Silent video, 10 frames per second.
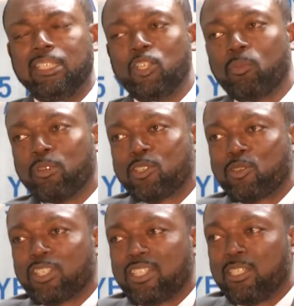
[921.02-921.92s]
human
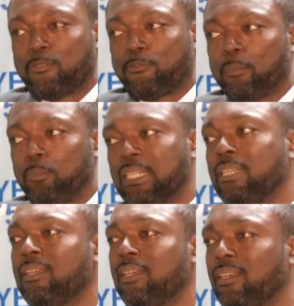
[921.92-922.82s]
resources for
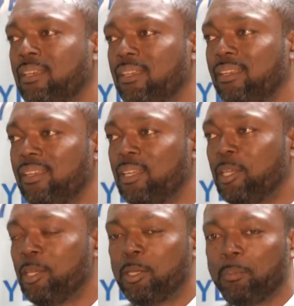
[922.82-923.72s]
me
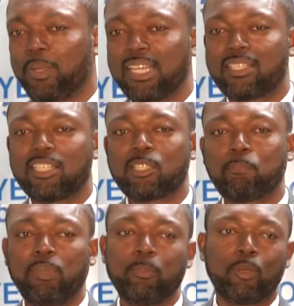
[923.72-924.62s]
places
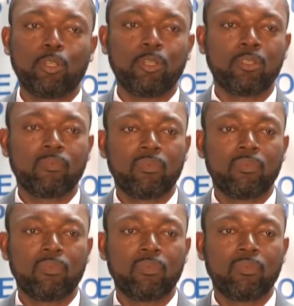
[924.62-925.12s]
people